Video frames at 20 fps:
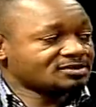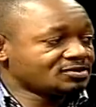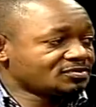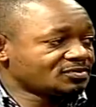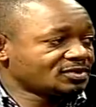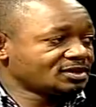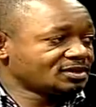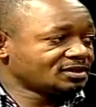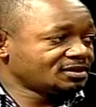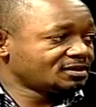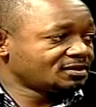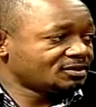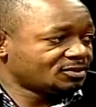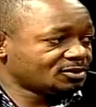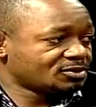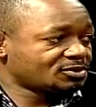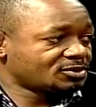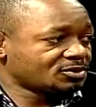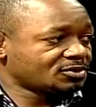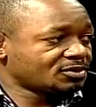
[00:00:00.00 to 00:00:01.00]
generally
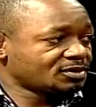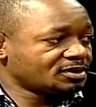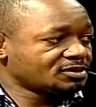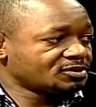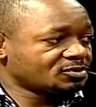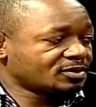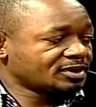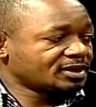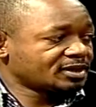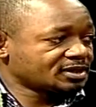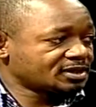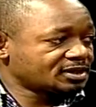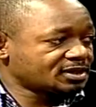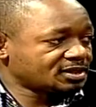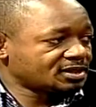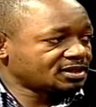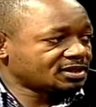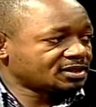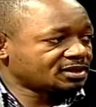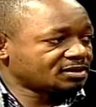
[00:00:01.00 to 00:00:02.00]
also is quite a
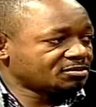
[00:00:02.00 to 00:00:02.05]
killer.